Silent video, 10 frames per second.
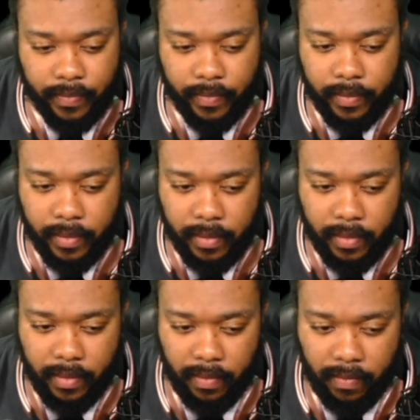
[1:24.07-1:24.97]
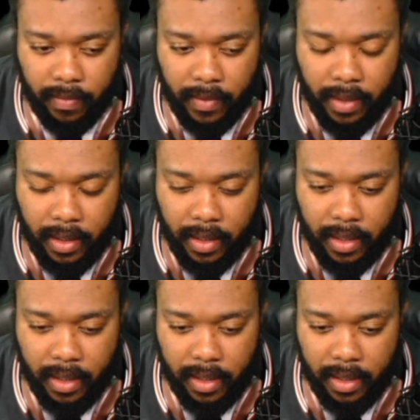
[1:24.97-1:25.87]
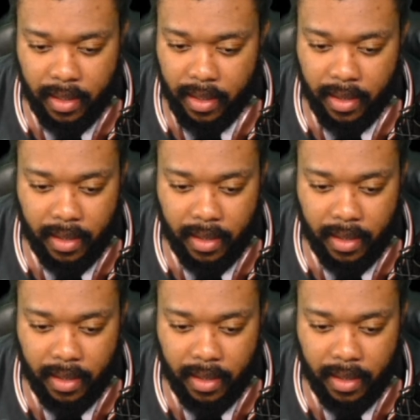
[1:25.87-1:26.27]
Nothing is said.